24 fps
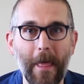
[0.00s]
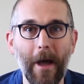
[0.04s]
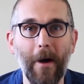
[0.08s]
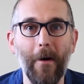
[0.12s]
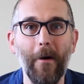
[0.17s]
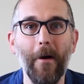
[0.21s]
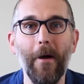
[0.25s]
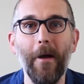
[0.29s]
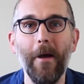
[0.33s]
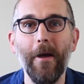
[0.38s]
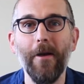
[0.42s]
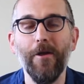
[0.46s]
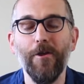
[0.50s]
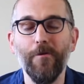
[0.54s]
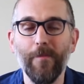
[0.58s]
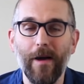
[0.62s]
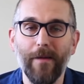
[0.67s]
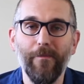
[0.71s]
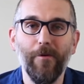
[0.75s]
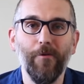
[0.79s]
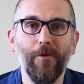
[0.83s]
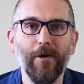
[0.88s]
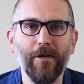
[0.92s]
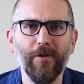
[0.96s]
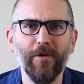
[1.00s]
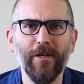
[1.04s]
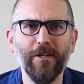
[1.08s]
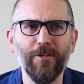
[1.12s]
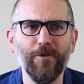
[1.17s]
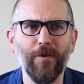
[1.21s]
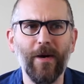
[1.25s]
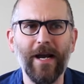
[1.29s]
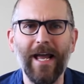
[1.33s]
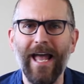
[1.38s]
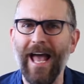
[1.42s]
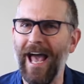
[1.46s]
Now, you might be wondering,
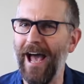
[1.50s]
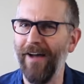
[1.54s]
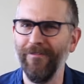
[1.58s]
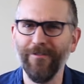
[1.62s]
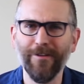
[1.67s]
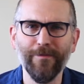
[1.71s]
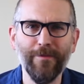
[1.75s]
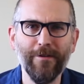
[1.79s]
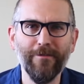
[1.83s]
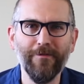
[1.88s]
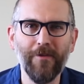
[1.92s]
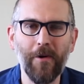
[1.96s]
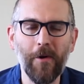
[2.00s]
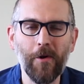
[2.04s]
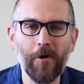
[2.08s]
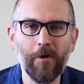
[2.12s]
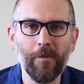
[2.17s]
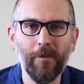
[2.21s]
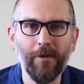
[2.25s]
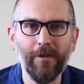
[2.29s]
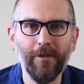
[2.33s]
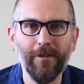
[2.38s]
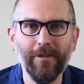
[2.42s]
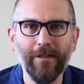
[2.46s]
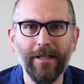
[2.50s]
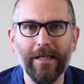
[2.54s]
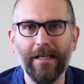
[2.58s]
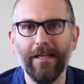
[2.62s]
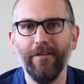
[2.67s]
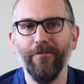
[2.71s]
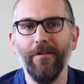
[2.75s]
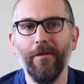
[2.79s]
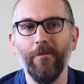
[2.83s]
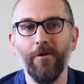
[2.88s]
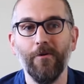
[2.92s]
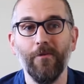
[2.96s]
do I have to be vulnerable
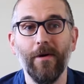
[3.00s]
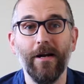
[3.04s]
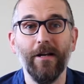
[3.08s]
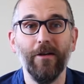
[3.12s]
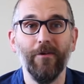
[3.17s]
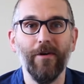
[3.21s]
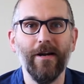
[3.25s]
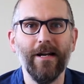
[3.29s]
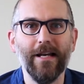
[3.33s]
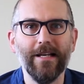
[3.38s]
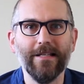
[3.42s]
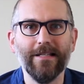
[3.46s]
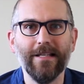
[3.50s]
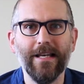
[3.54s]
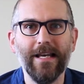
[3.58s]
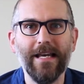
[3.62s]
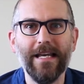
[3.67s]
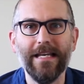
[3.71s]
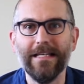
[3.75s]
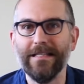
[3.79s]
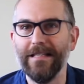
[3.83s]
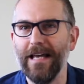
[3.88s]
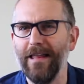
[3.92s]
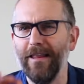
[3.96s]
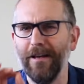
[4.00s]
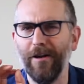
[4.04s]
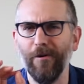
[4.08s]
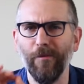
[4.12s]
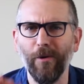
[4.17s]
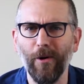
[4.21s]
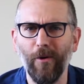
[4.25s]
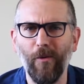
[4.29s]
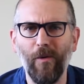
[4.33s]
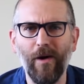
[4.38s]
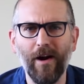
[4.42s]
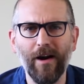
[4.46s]
if I'm gonna write a great essay? Is that a
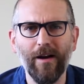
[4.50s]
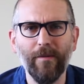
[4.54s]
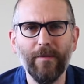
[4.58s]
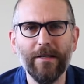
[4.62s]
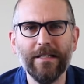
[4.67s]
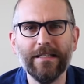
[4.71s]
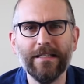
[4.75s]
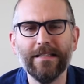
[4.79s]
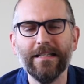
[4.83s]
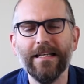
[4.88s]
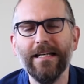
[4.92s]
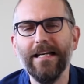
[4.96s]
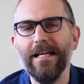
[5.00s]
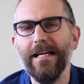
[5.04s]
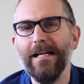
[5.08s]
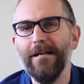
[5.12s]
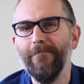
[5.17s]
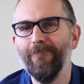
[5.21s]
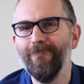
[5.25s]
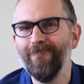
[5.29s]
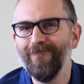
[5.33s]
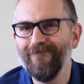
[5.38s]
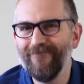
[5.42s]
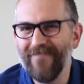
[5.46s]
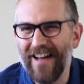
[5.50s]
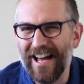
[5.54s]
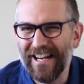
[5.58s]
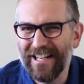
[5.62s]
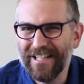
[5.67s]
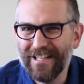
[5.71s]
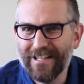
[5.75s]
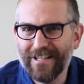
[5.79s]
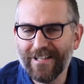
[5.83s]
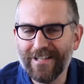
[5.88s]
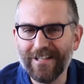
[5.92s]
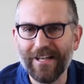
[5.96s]
requirement? Not
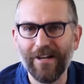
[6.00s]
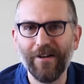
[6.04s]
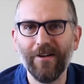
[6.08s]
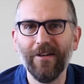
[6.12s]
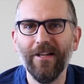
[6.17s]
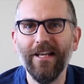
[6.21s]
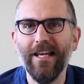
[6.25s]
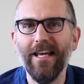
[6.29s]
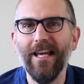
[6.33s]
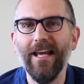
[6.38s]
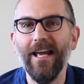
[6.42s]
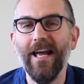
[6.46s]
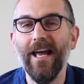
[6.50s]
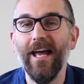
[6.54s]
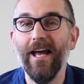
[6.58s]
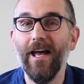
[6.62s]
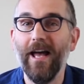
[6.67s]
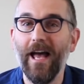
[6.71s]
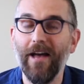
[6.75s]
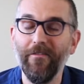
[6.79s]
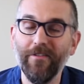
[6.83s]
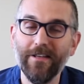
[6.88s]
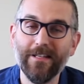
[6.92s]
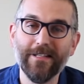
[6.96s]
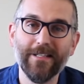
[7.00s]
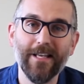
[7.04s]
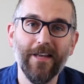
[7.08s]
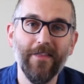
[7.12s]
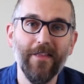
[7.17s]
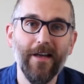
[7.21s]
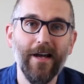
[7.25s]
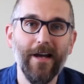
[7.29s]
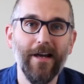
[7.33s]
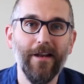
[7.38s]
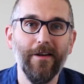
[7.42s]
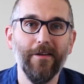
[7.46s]
necessarily. Having said
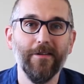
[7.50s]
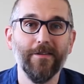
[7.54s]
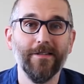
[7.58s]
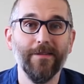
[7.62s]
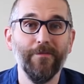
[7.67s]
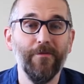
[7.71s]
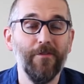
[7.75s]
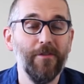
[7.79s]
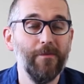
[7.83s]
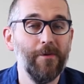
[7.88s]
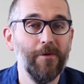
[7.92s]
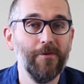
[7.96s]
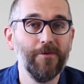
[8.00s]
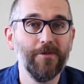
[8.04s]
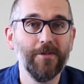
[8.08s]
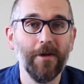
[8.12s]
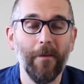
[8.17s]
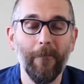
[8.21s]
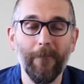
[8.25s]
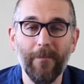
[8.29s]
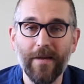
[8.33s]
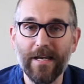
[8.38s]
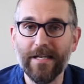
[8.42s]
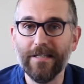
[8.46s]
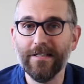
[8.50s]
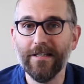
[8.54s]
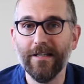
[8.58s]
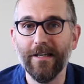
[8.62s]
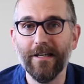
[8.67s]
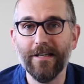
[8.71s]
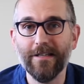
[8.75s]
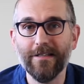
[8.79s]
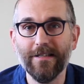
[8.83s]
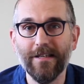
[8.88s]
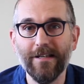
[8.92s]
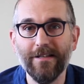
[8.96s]
that, some of the most amazing
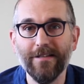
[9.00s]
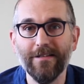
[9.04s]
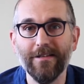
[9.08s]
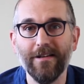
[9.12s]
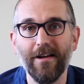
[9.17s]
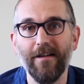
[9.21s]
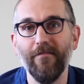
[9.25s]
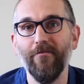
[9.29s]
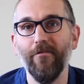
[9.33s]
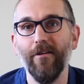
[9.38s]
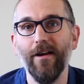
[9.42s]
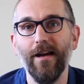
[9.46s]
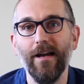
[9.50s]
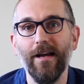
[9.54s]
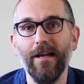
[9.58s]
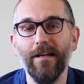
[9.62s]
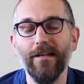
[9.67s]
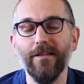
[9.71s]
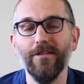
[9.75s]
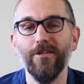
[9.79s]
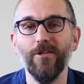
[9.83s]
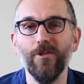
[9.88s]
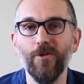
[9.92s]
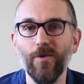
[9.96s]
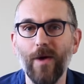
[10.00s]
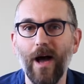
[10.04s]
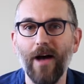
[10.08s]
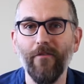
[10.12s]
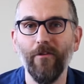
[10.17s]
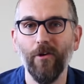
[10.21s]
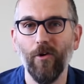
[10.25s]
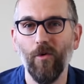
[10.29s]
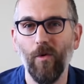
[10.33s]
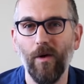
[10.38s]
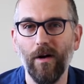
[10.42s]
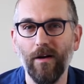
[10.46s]
essays that I've read do have
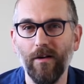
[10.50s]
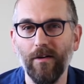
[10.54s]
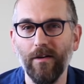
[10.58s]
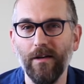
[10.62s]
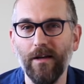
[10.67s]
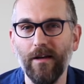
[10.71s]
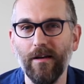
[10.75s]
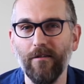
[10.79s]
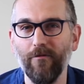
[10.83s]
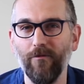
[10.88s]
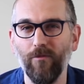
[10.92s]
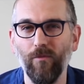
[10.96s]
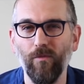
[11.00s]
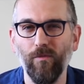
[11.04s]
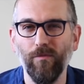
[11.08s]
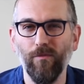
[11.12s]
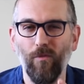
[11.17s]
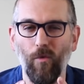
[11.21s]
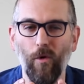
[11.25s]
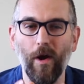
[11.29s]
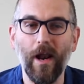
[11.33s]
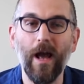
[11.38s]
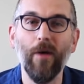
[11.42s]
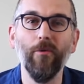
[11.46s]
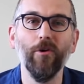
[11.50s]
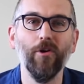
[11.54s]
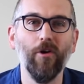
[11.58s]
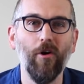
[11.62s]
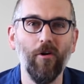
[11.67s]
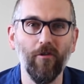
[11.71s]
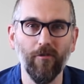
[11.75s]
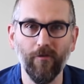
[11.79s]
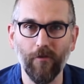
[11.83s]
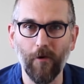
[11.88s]
a quality of what I would call